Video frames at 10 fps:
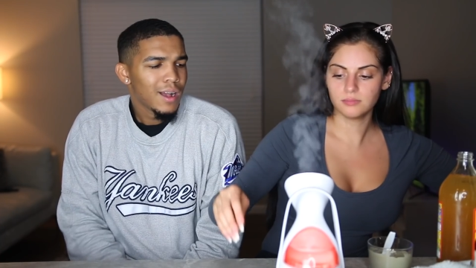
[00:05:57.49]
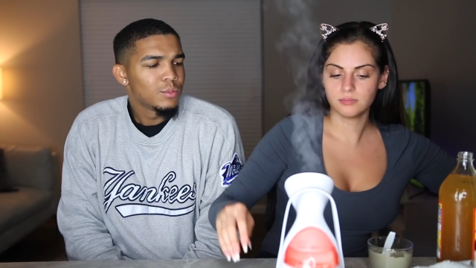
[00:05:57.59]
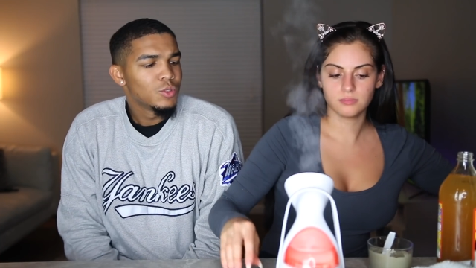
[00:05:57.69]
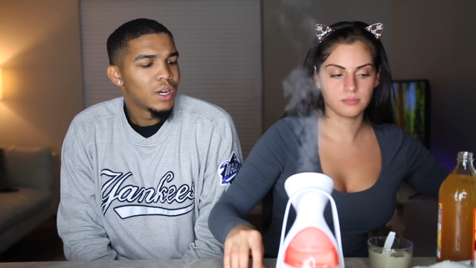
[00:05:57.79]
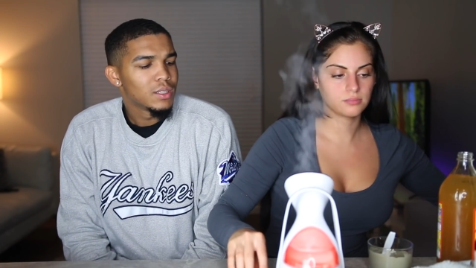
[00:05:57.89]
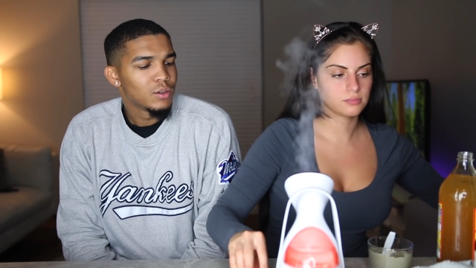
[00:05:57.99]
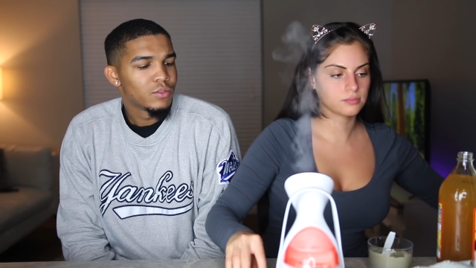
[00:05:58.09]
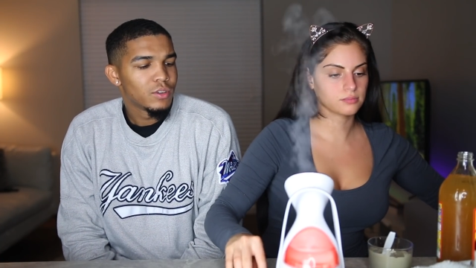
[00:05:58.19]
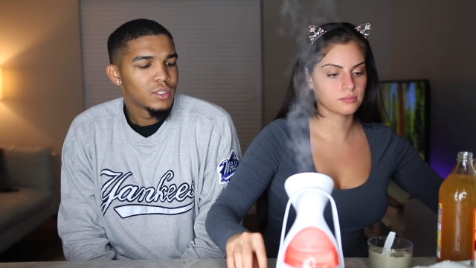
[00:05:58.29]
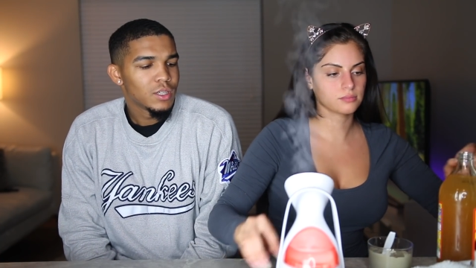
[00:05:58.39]
Speaker 1: How
Speaker 2: come you gotta go
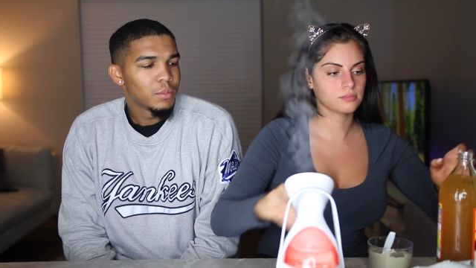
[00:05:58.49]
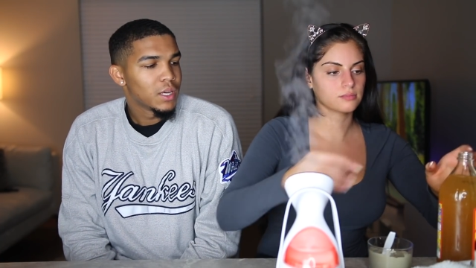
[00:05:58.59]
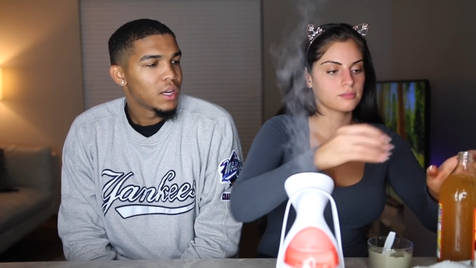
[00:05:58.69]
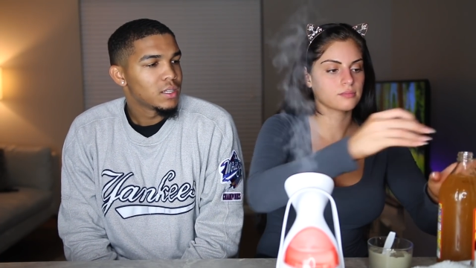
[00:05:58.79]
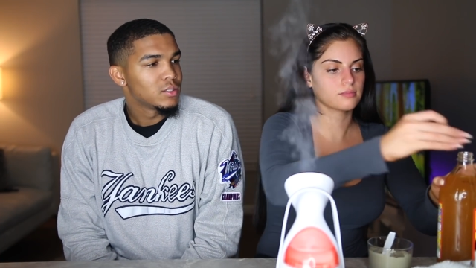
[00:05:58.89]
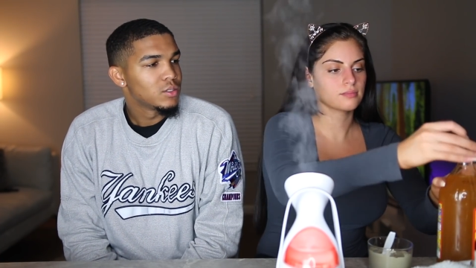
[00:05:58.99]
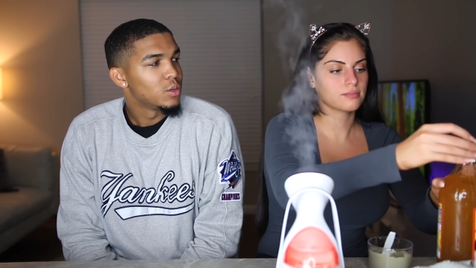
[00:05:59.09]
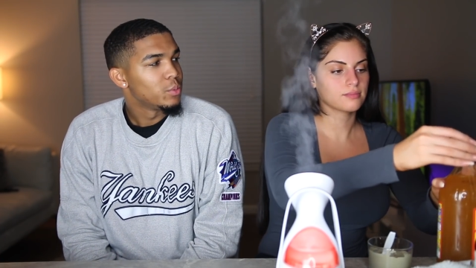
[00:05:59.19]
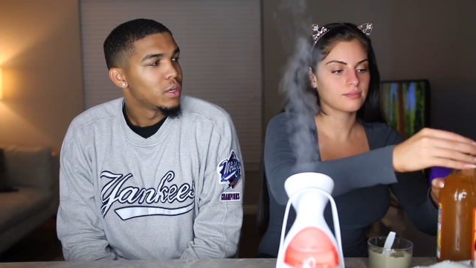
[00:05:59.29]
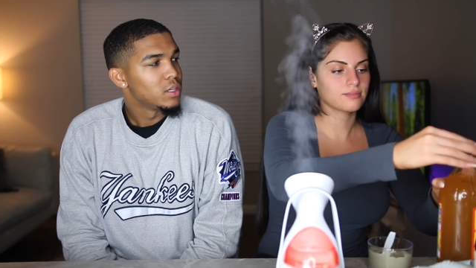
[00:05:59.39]
first? I'm a guest on your
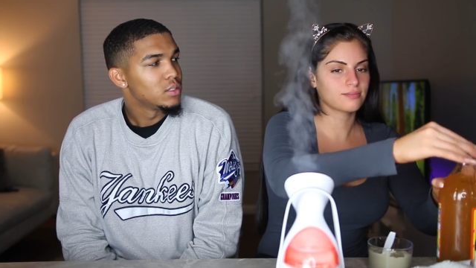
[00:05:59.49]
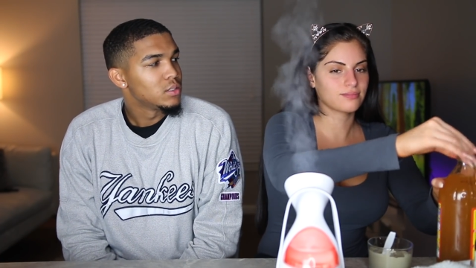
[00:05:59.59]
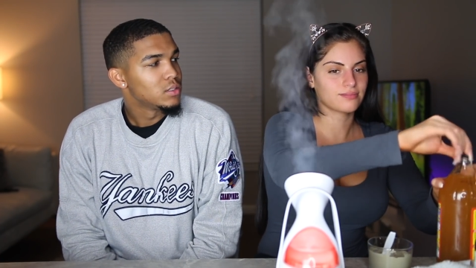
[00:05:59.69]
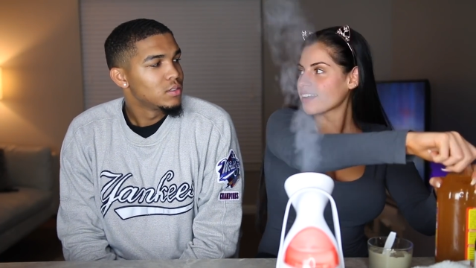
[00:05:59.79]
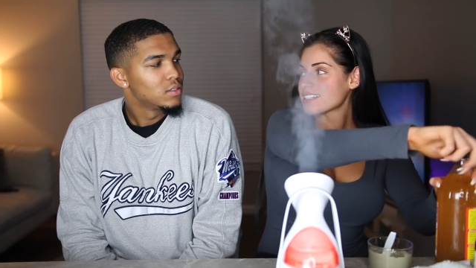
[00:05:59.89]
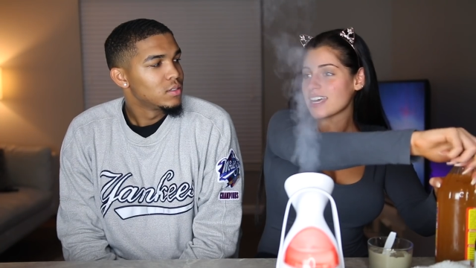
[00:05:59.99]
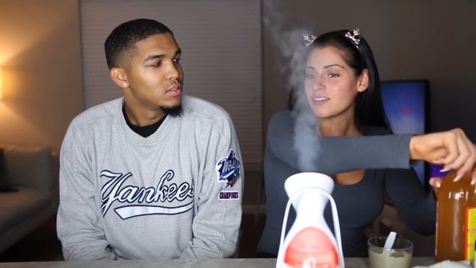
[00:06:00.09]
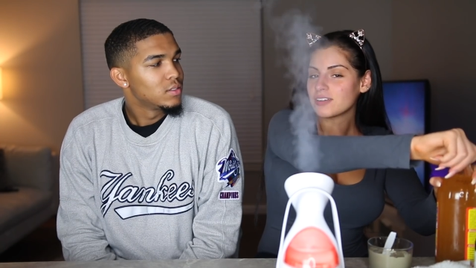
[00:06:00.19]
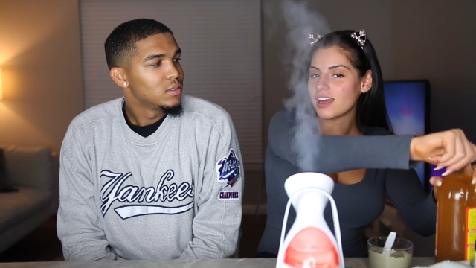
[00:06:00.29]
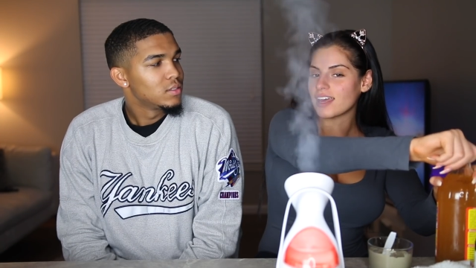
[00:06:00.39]
page.
Speaker 1: Cause I
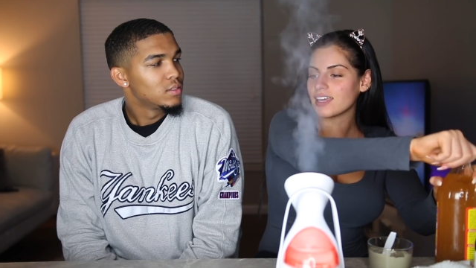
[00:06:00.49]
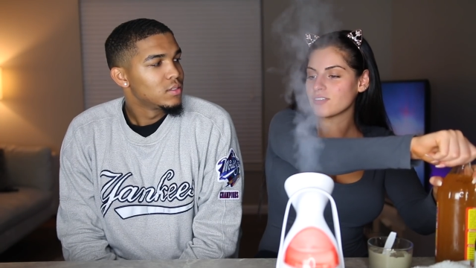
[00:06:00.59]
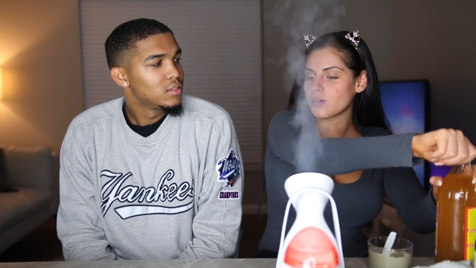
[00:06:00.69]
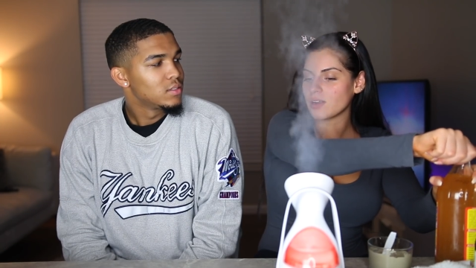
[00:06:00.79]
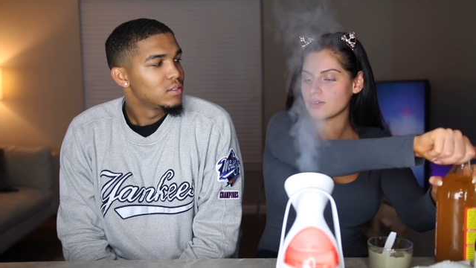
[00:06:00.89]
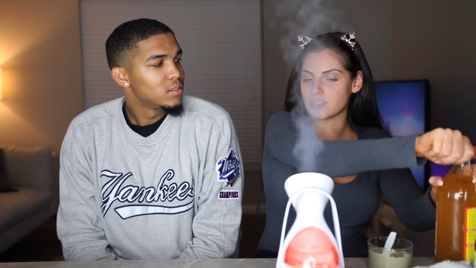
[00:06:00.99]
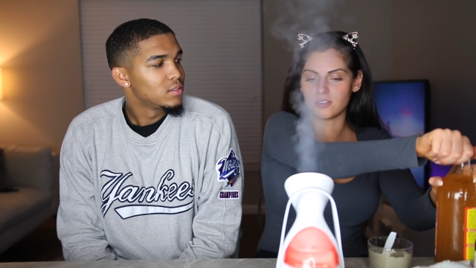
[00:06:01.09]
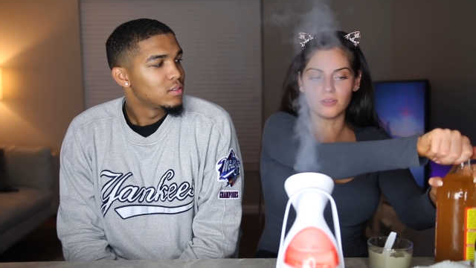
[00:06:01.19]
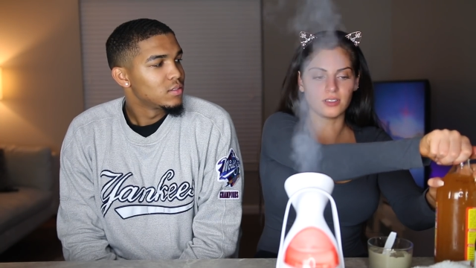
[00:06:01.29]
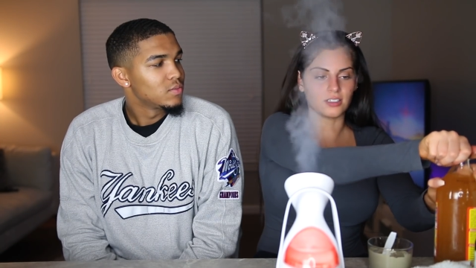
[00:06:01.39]
didn't even know what I was
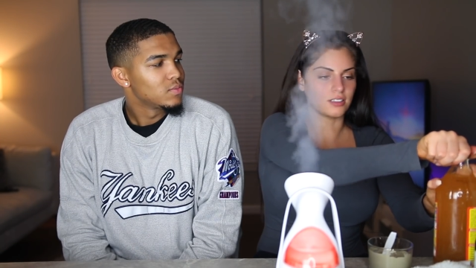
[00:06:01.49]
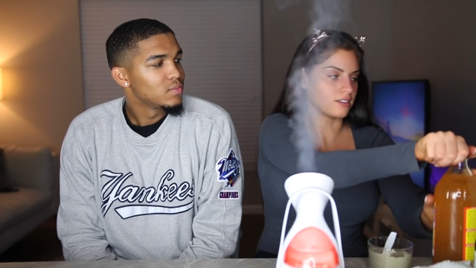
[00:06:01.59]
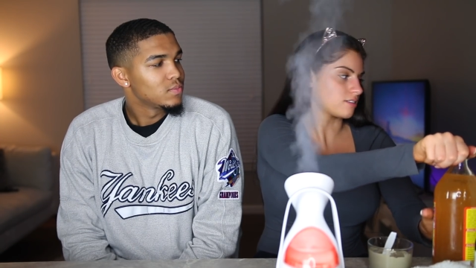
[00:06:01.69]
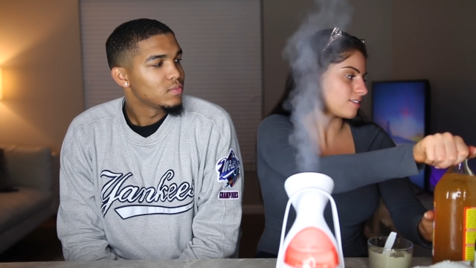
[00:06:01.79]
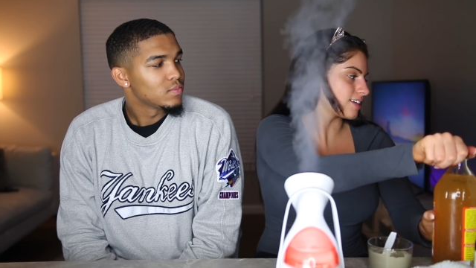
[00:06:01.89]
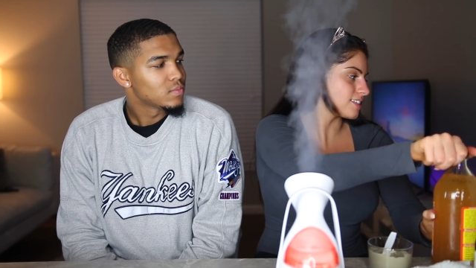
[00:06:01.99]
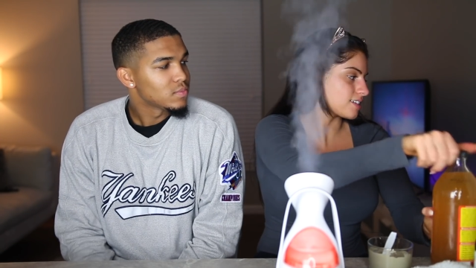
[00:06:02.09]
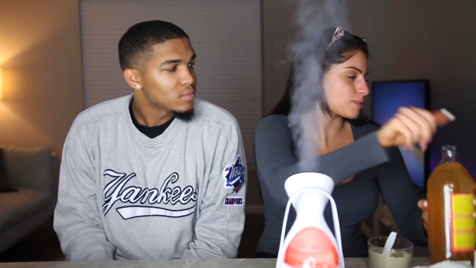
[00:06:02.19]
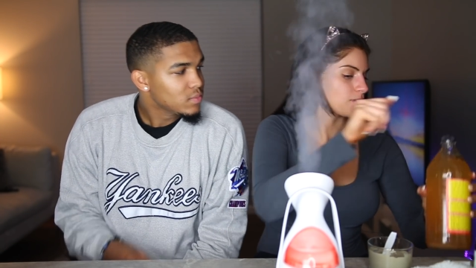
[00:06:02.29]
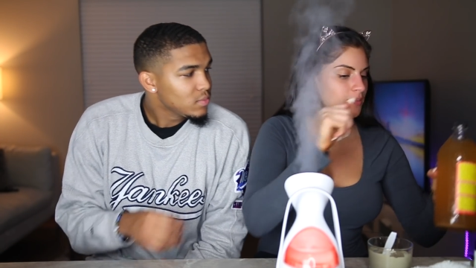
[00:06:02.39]
doing. I had to
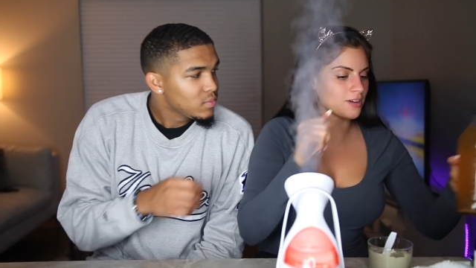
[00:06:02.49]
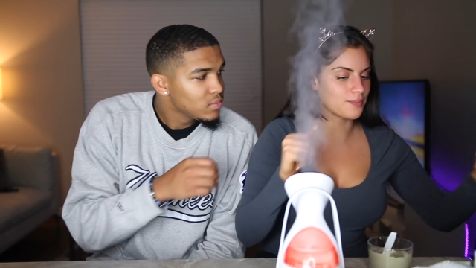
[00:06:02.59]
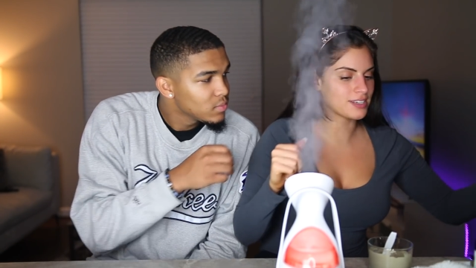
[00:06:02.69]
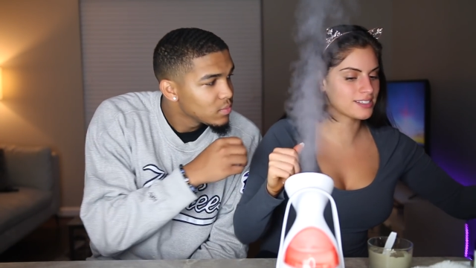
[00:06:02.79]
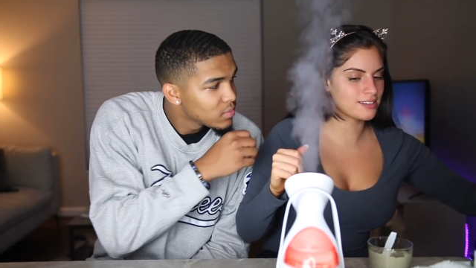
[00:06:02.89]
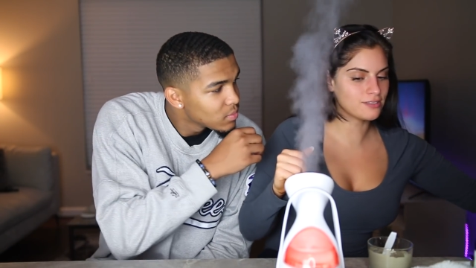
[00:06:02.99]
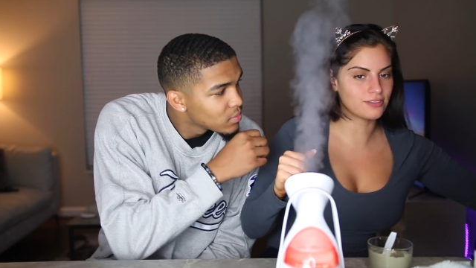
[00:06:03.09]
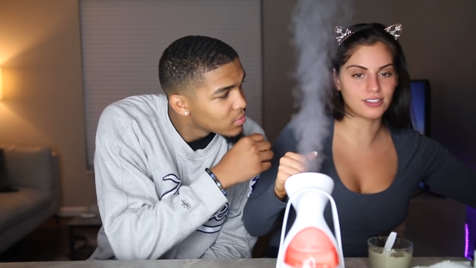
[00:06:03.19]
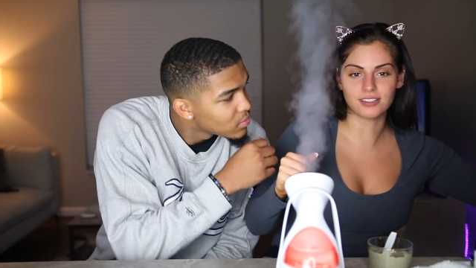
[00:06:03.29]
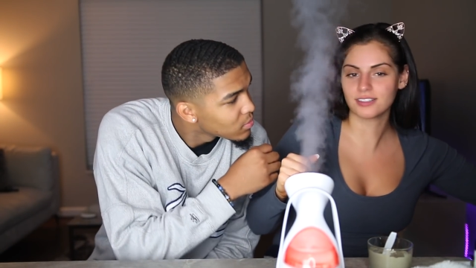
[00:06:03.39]
experiment on myself
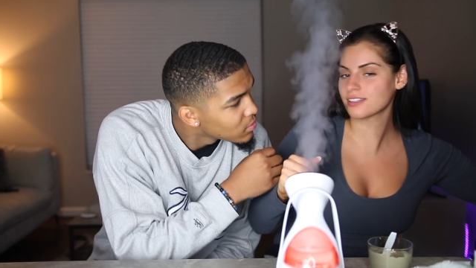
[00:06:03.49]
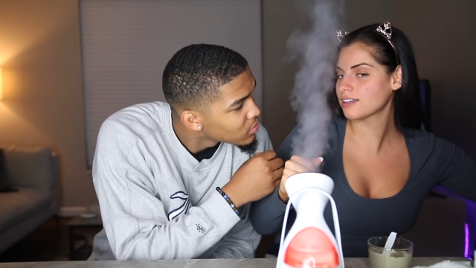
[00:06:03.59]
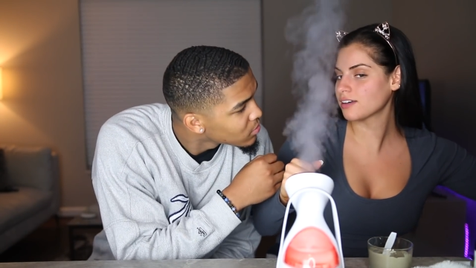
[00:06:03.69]
first.